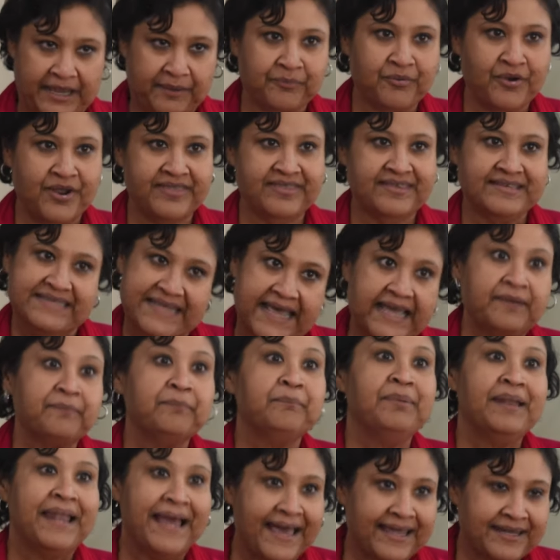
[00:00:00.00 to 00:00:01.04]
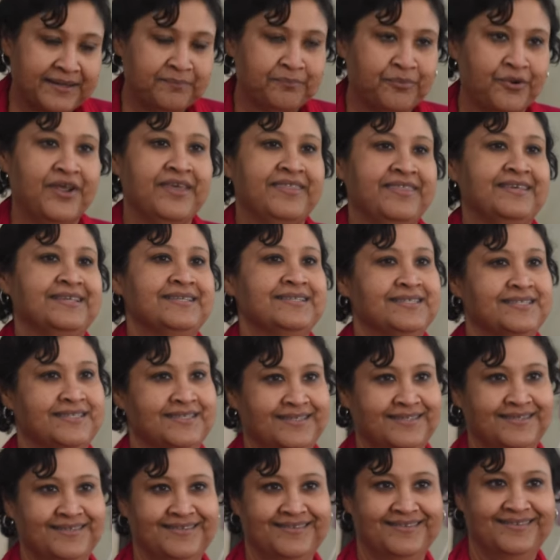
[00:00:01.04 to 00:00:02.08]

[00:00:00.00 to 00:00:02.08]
like brothers, like blood brothers,